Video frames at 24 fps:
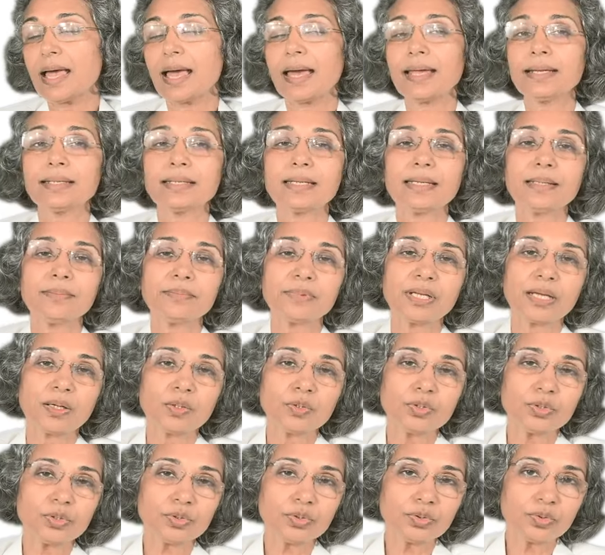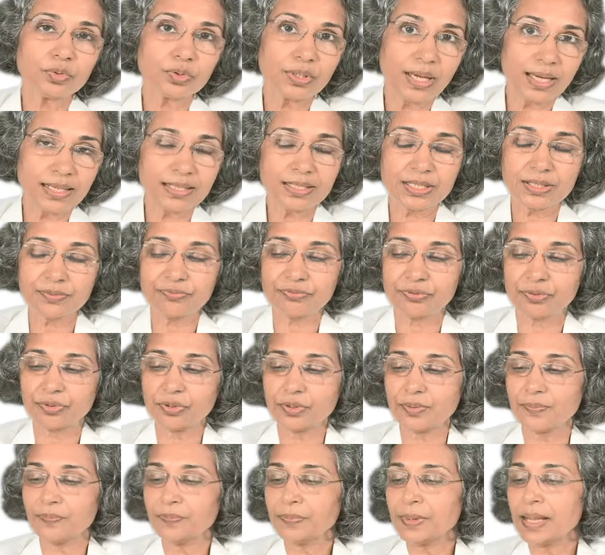and came down to 84.